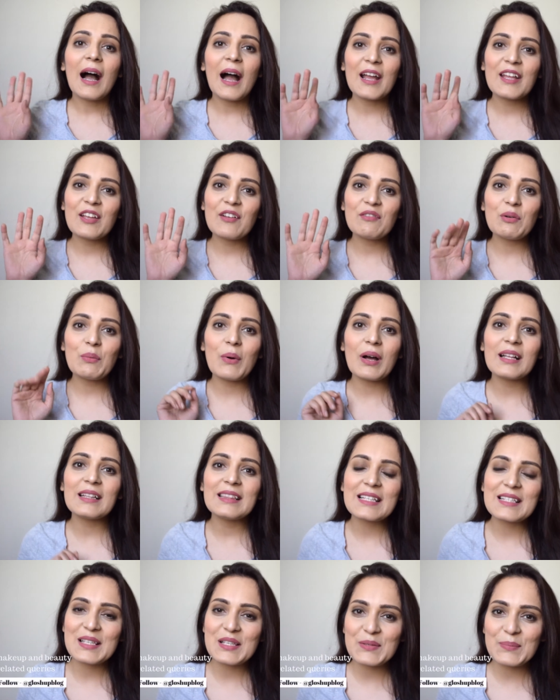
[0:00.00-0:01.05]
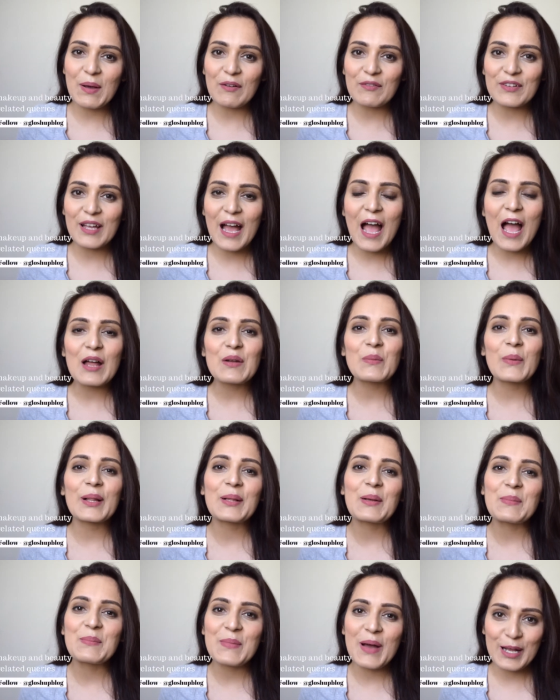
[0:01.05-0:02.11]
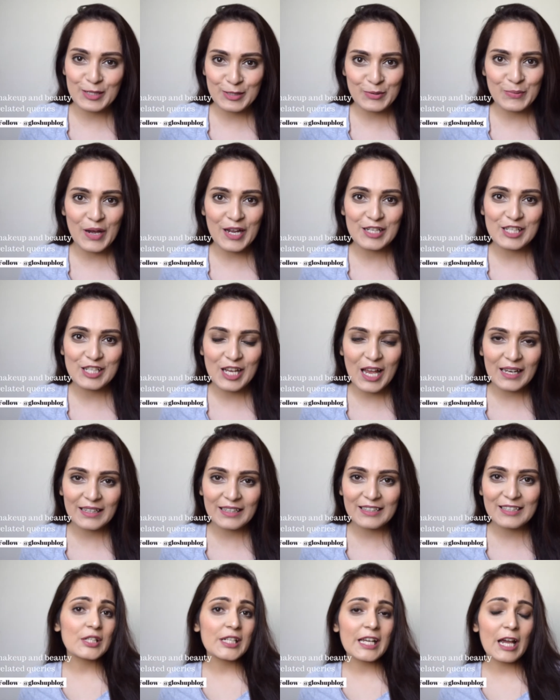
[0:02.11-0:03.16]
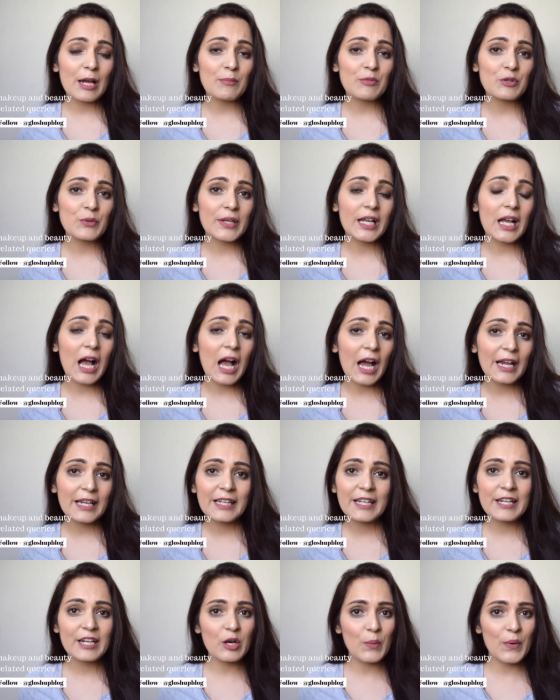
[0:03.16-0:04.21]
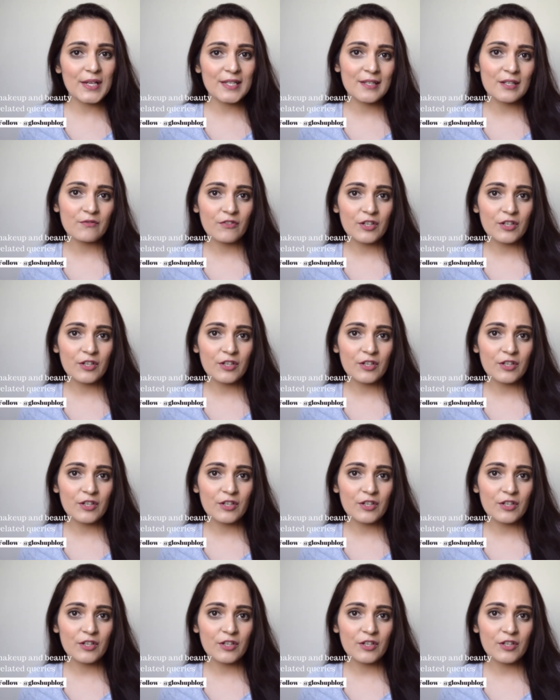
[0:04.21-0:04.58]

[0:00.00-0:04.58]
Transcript: Hi everyone, this is Bhavya and welcome back to my channel. Today I'm doing a highly requested